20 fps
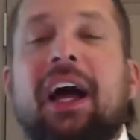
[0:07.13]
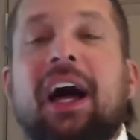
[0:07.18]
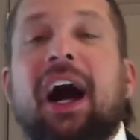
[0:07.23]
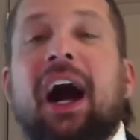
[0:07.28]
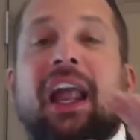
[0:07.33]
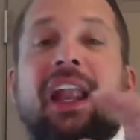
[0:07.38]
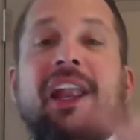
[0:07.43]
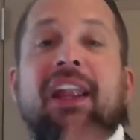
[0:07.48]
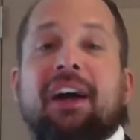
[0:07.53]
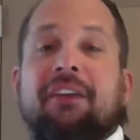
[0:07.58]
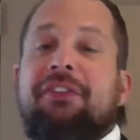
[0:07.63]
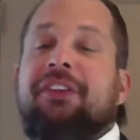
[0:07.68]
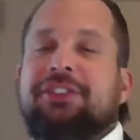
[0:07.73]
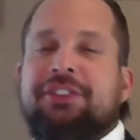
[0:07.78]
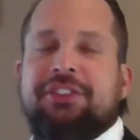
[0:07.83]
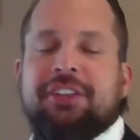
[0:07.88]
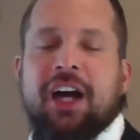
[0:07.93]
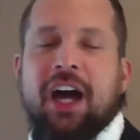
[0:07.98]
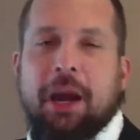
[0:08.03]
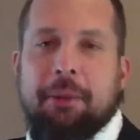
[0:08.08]
I love this
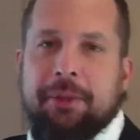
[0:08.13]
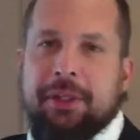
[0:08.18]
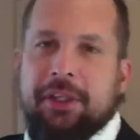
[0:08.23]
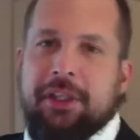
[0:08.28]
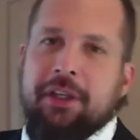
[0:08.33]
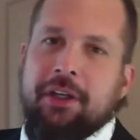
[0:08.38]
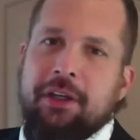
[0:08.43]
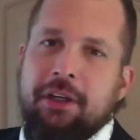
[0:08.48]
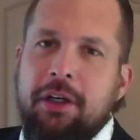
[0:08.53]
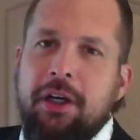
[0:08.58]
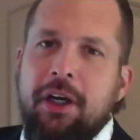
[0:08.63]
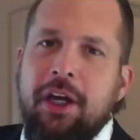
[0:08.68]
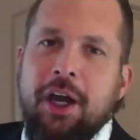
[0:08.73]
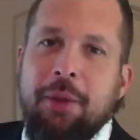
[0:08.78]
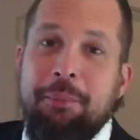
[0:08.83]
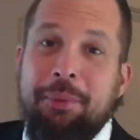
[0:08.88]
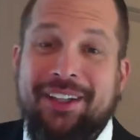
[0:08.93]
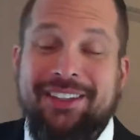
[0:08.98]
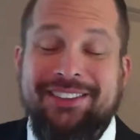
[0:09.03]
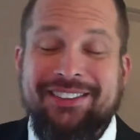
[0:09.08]
time of the year
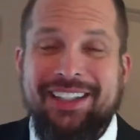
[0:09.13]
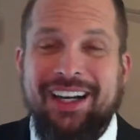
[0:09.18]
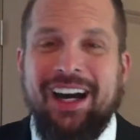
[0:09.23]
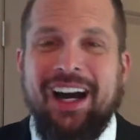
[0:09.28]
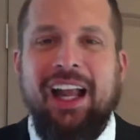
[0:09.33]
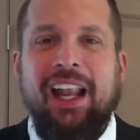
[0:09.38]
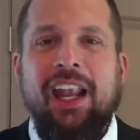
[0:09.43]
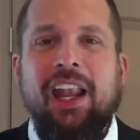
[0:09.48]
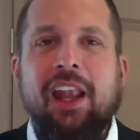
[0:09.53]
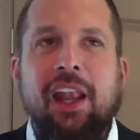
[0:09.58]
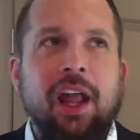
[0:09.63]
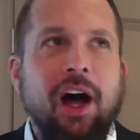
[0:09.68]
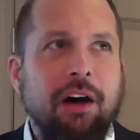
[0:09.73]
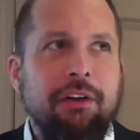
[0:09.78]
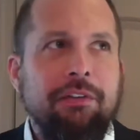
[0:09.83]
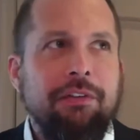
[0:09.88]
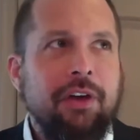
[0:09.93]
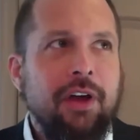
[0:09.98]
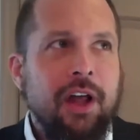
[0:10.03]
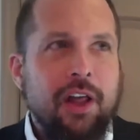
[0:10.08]
because I
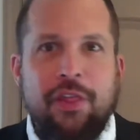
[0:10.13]
love